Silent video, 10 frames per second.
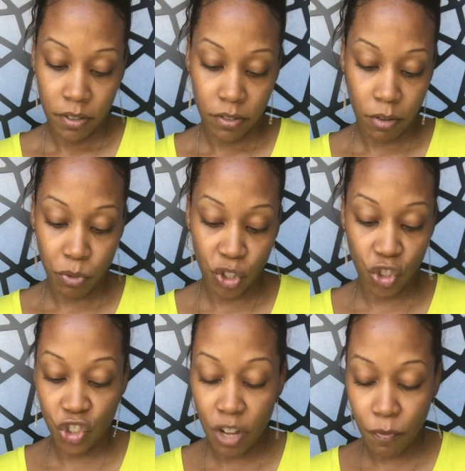So I'm going to
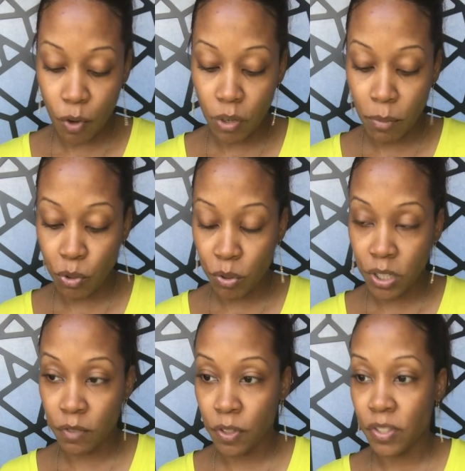shuffle when I'm doing
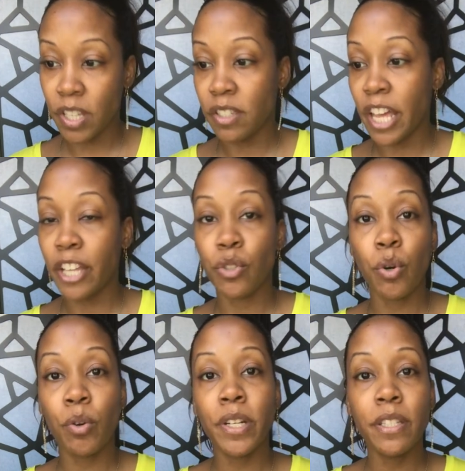this for Sun Sign
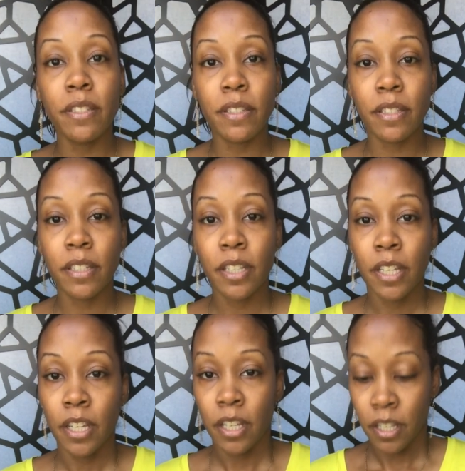Taurus.
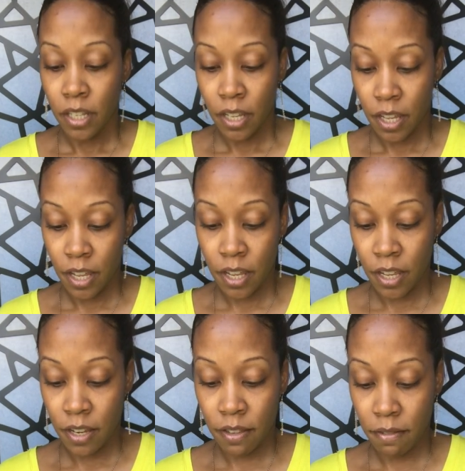
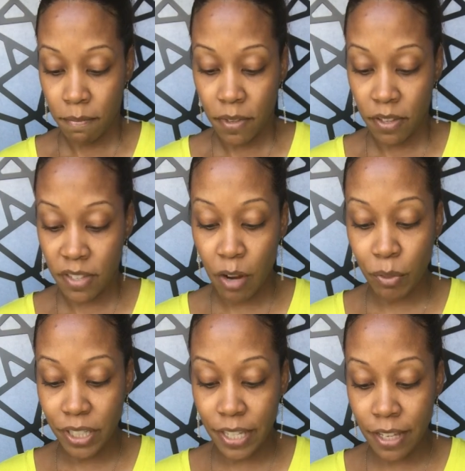And it's not
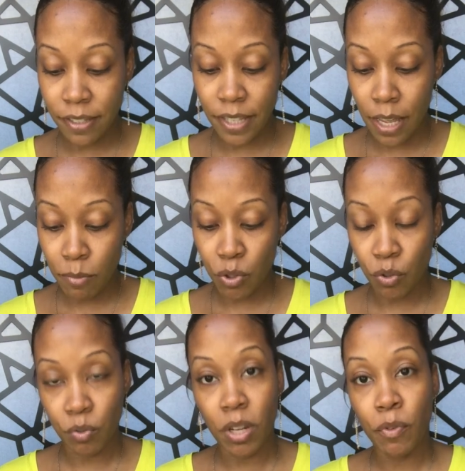really date stamped, so
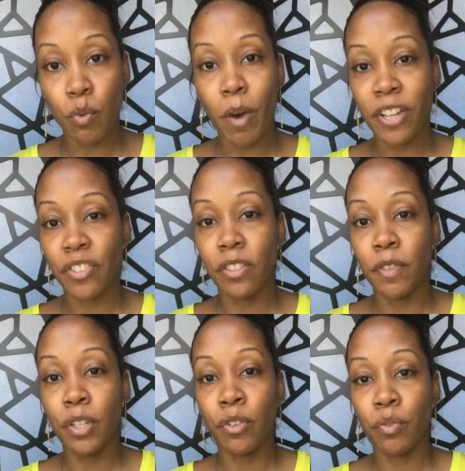whenever you watch this
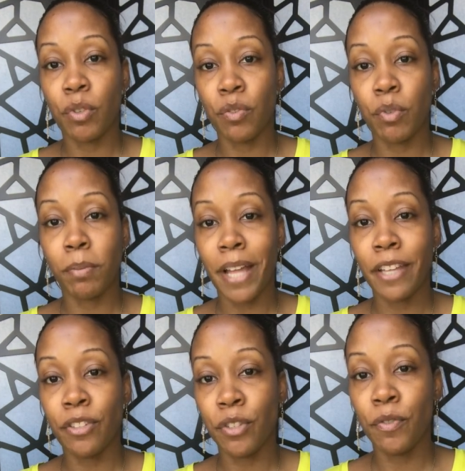video is when this would
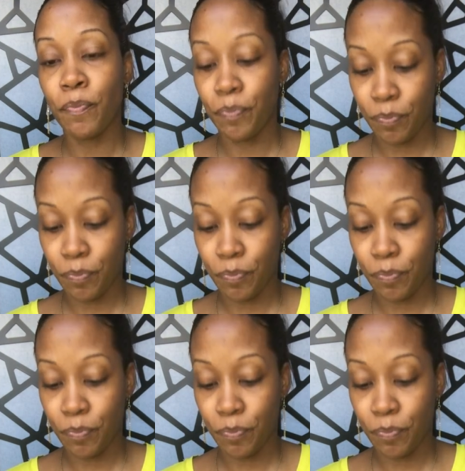apply to you.